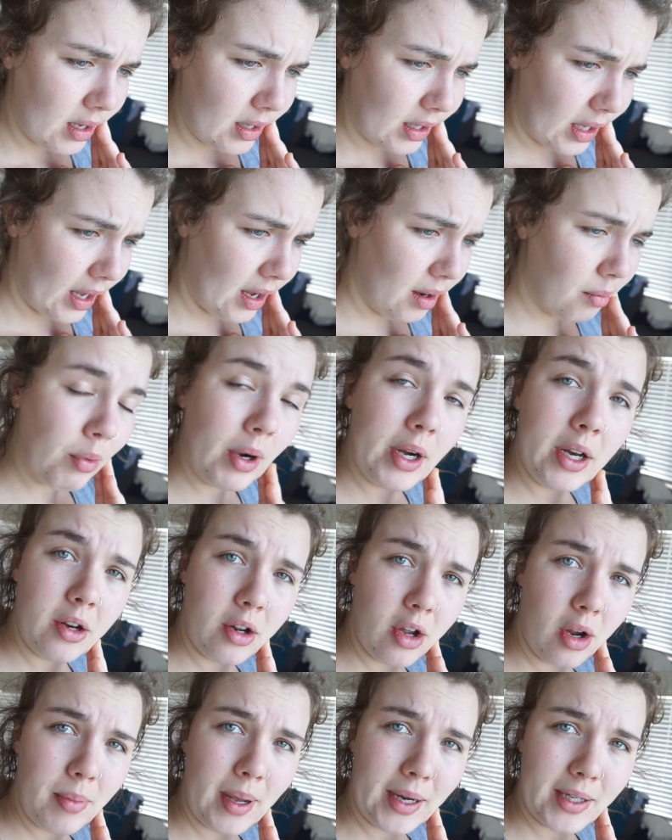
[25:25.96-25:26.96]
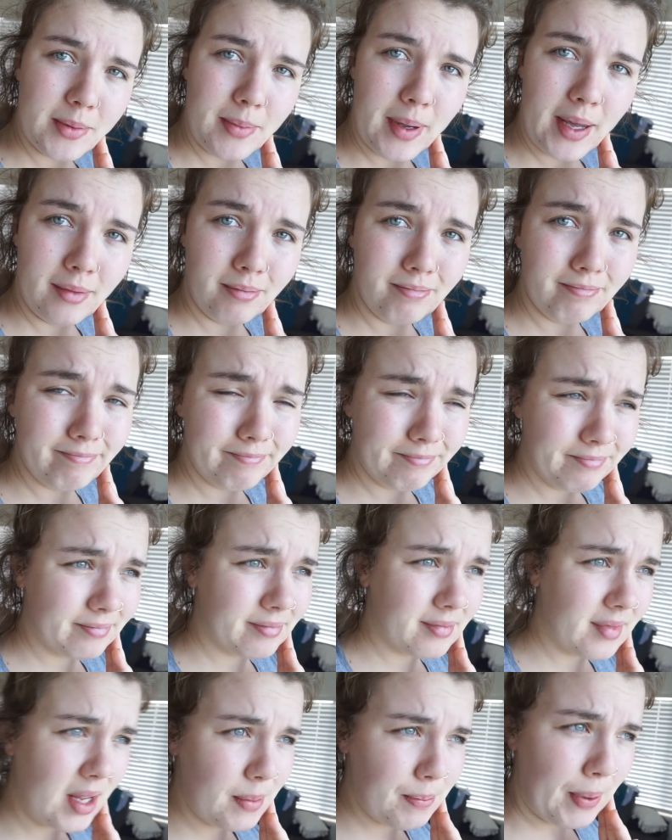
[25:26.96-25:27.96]
Yeah, I'm ready to go back to bed.
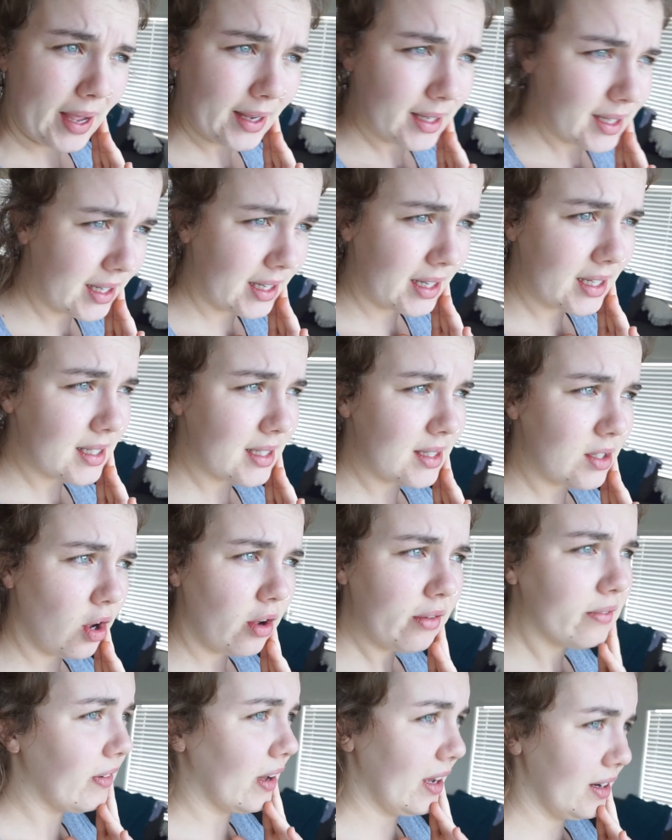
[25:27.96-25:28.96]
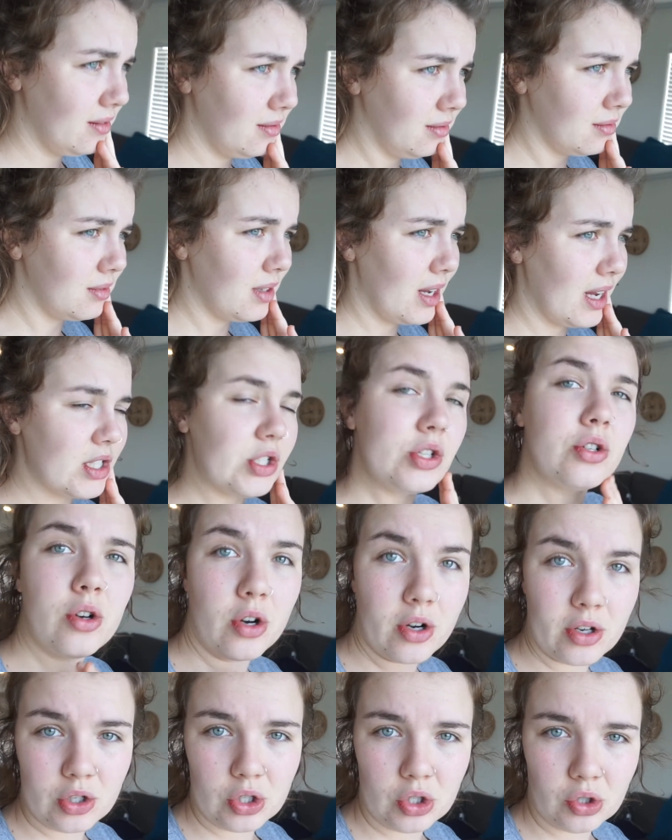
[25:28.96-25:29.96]
Packing is not fun. I do
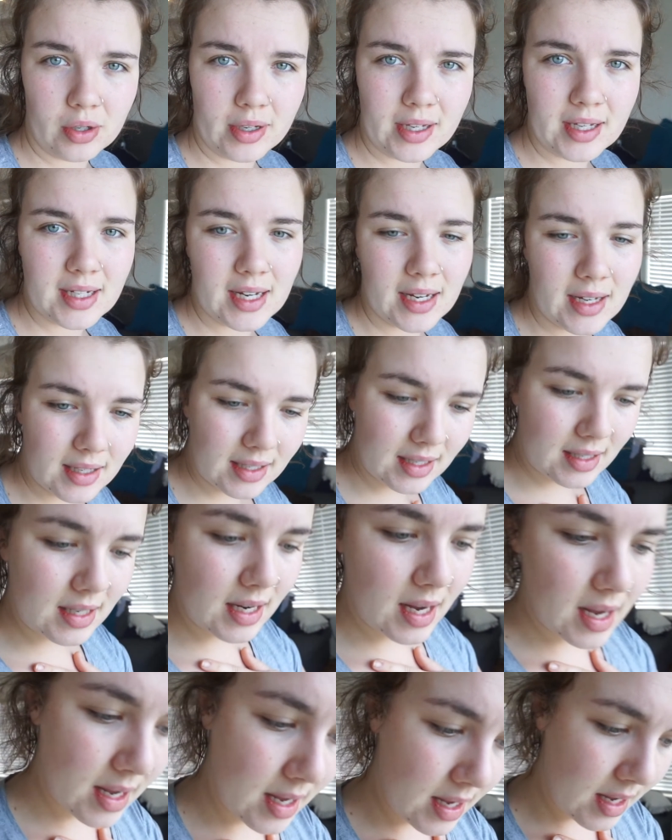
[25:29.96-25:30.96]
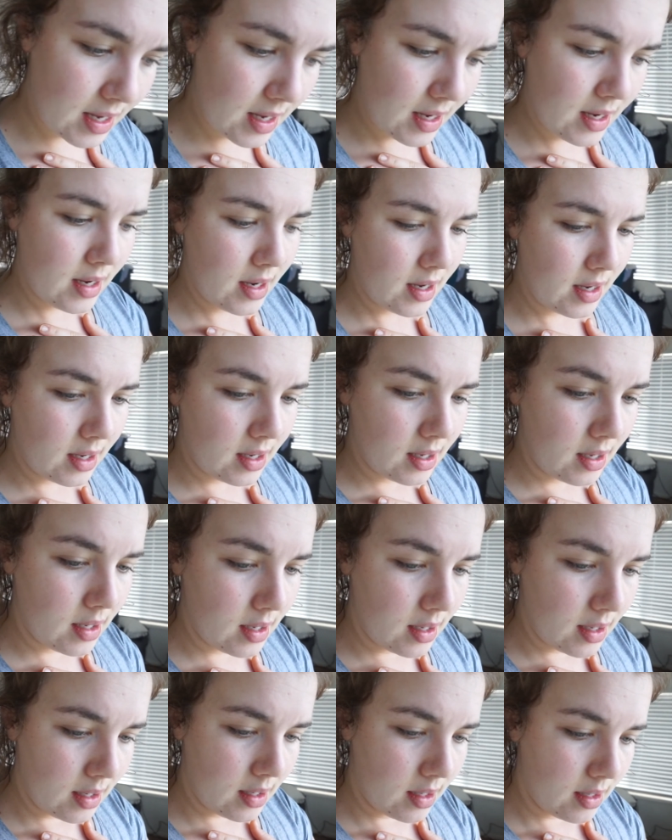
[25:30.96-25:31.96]
not enjoy it and
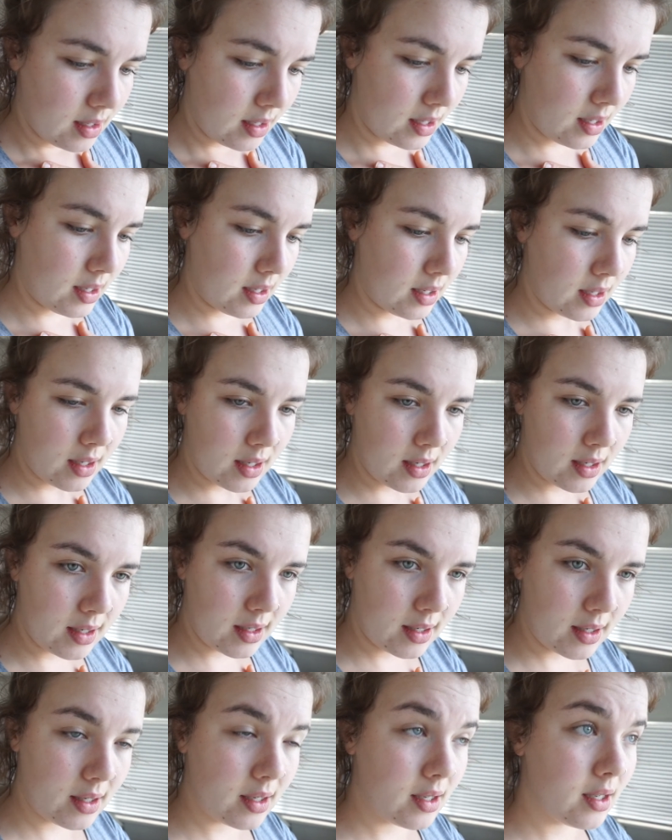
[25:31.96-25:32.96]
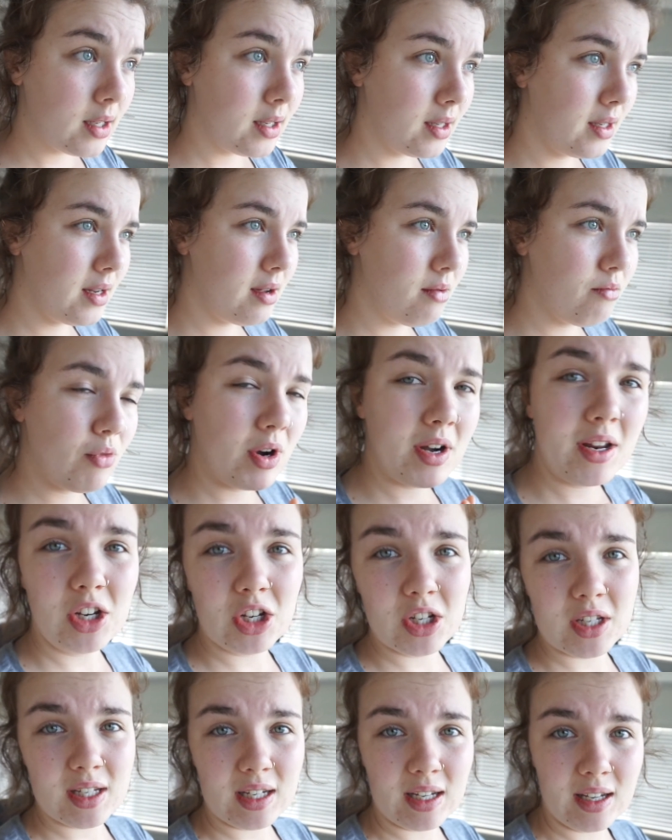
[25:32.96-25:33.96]
I'm ready
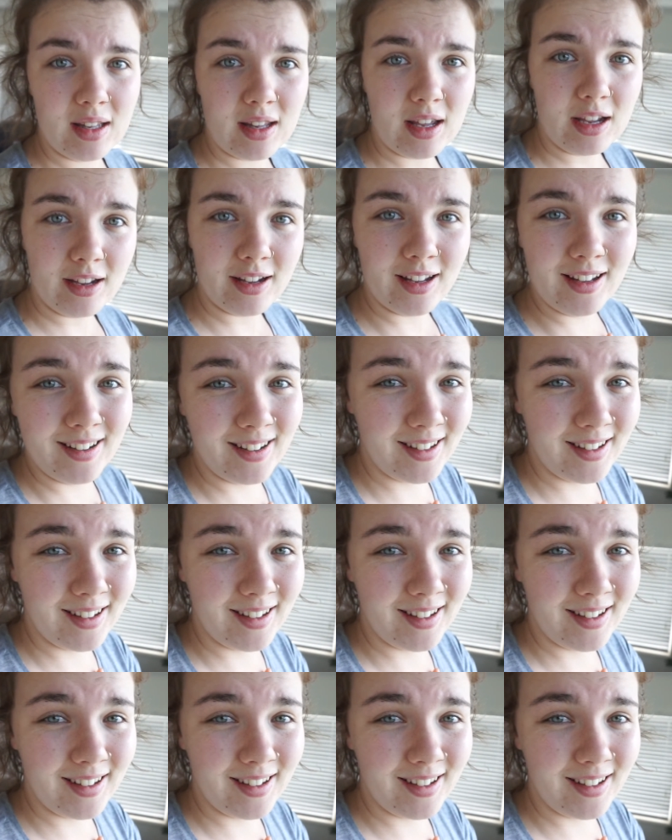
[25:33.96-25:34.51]
just to get there.